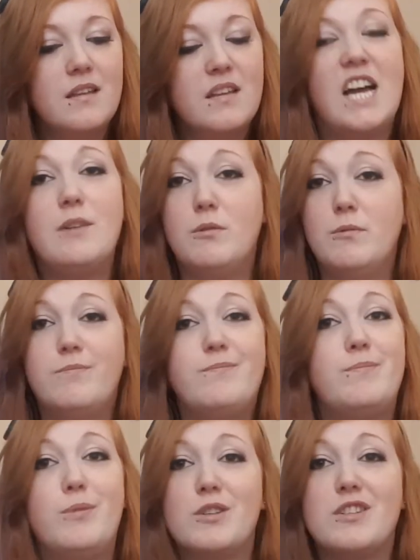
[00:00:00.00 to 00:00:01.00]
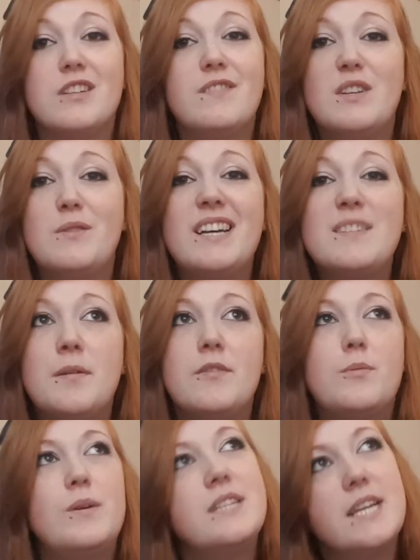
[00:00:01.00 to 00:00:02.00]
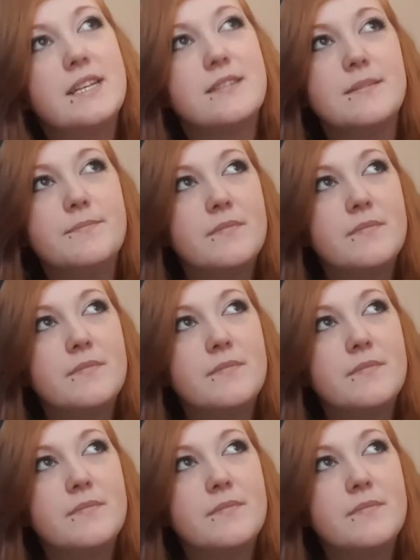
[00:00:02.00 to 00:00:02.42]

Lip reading: will post another video next month. What date is it?